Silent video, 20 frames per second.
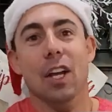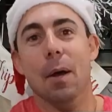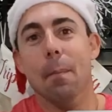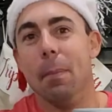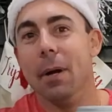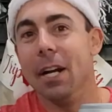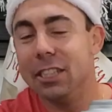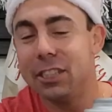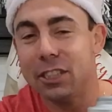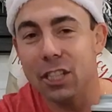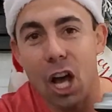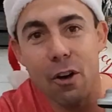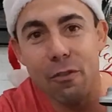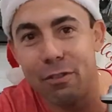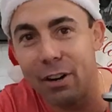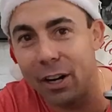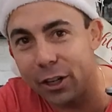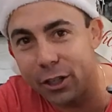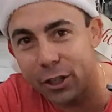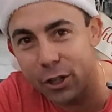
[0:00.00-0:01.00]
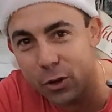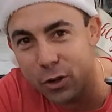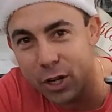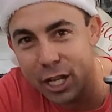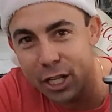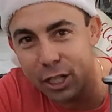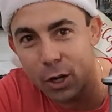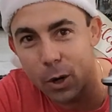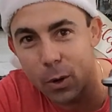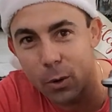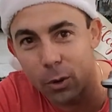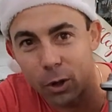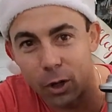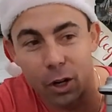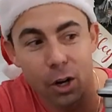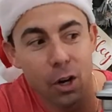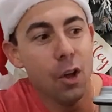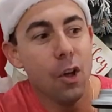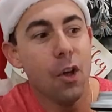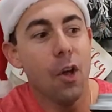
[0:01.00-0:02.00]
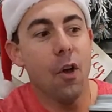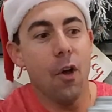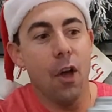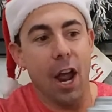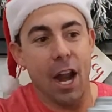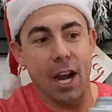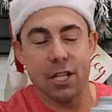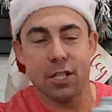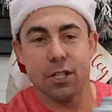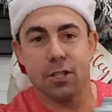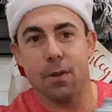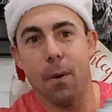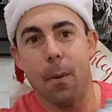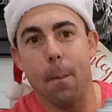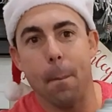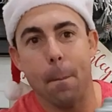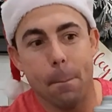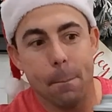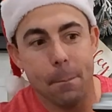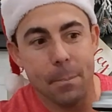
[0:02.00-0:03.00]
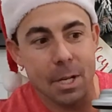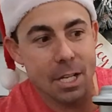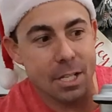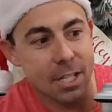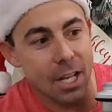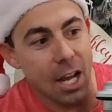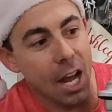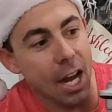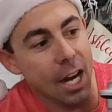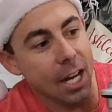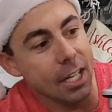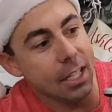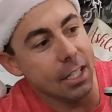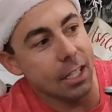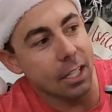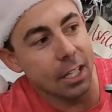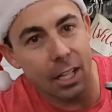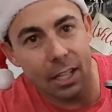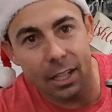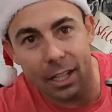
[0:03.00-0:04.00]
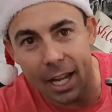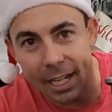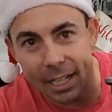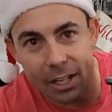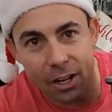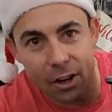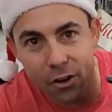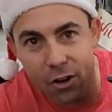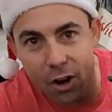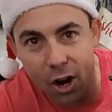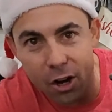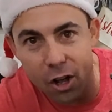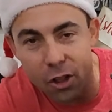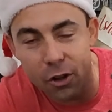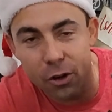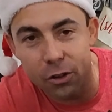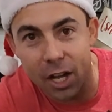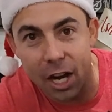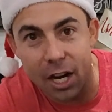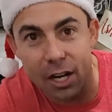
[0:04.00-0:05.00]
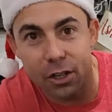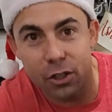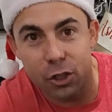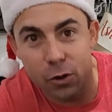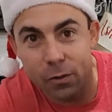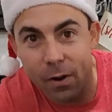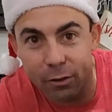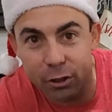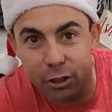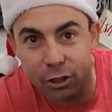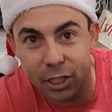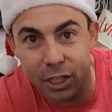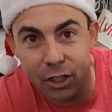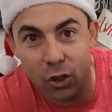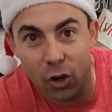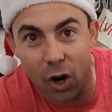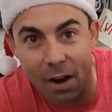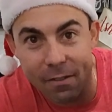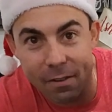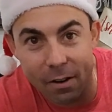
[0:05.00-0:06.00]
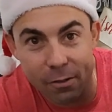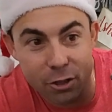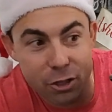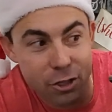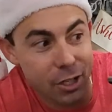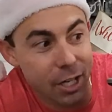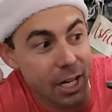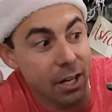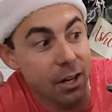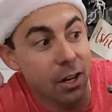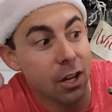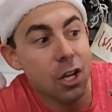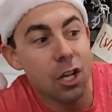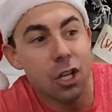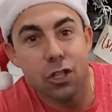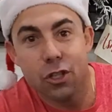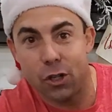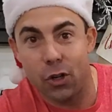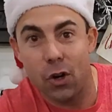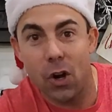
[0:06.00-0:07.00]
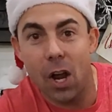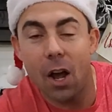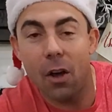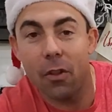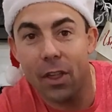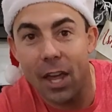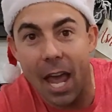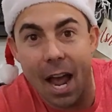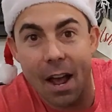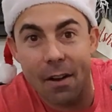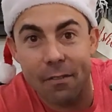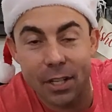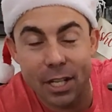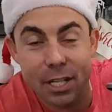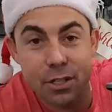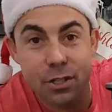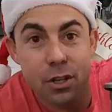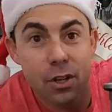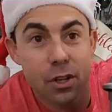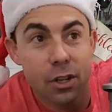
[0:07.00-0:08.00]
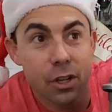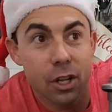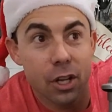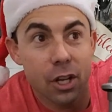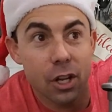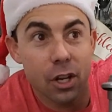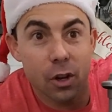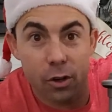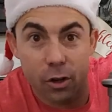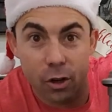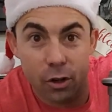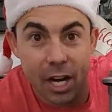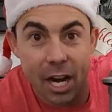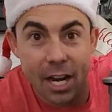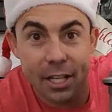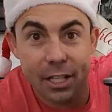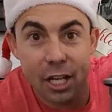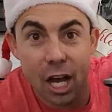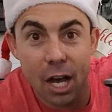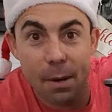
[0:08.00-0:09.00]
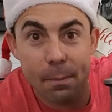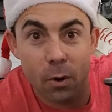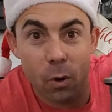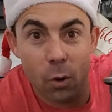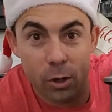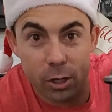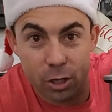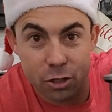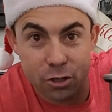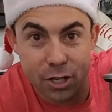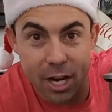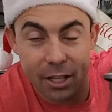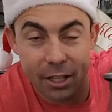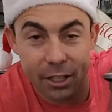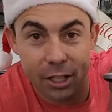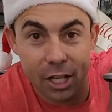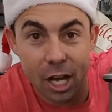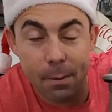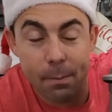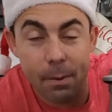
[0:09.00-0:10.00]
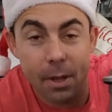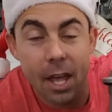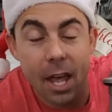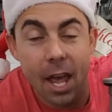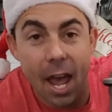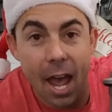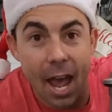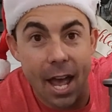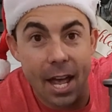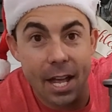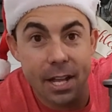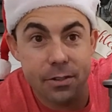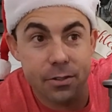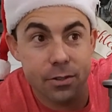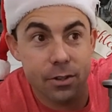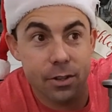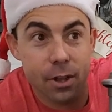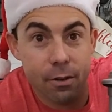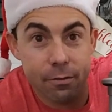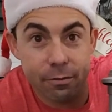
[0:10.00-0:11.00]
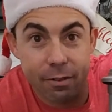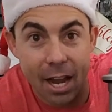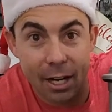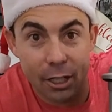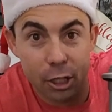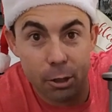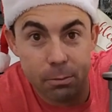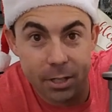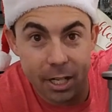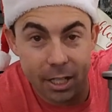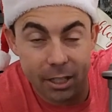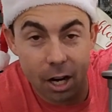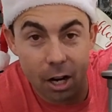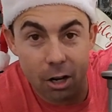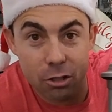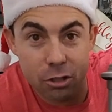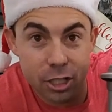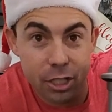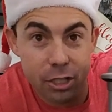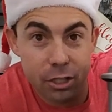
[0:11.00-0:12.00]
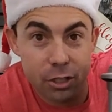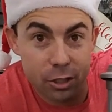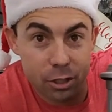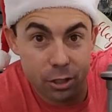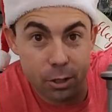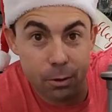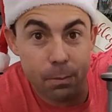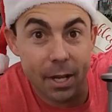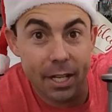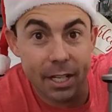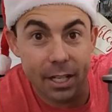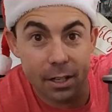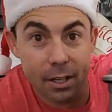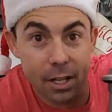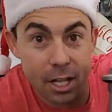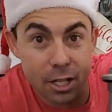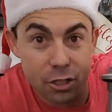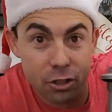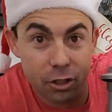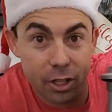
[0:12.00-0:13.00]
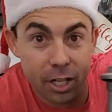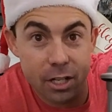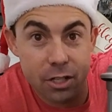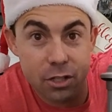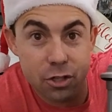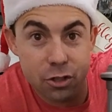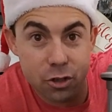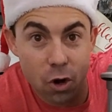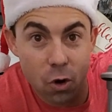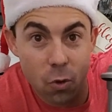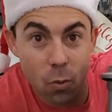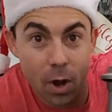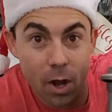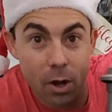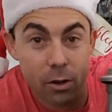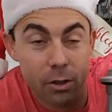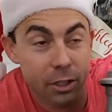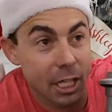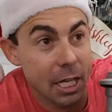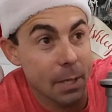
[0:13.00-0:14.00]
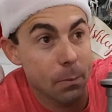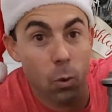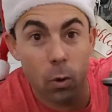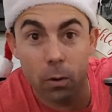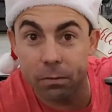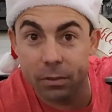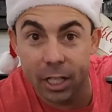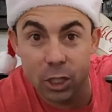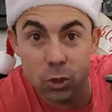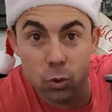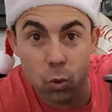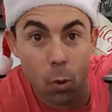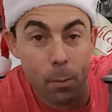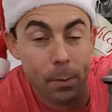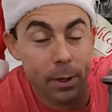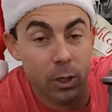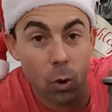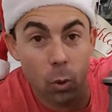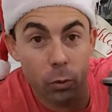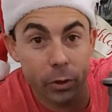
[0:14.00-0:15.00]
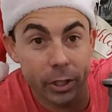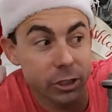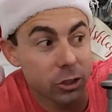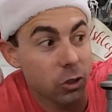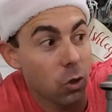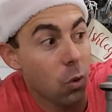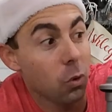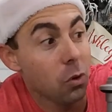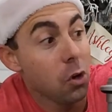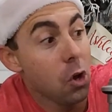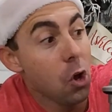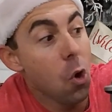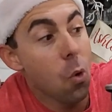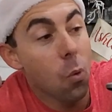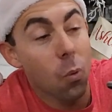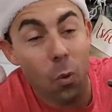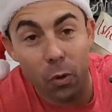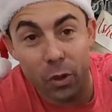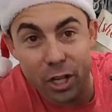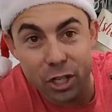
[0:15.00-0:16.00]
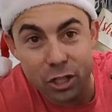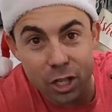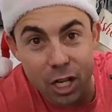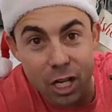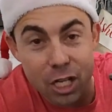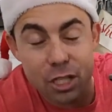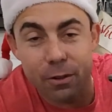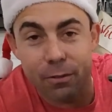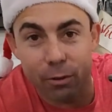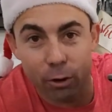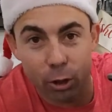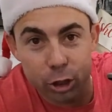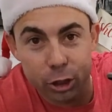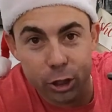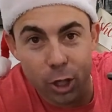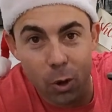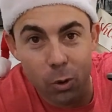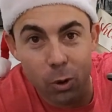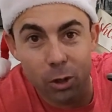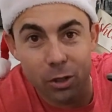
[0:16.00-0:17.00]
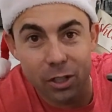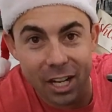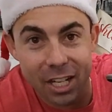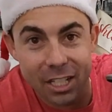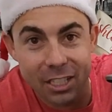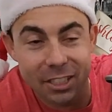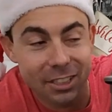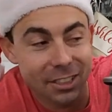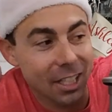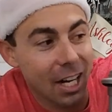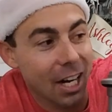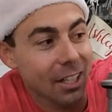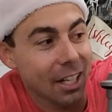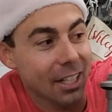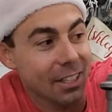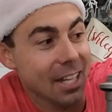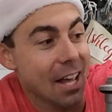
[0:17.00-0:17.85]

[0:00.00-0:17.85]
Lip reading: But it's a very unique cooler. And it's designed like none other that you've ever seen or I've ever seen. So you know how they have these, you know, your Yeti cup or your Stanley cup has vacuum technology to make it insulated so well and keep warm things warm and cold things cold? Well, this is the first cooler that is designed like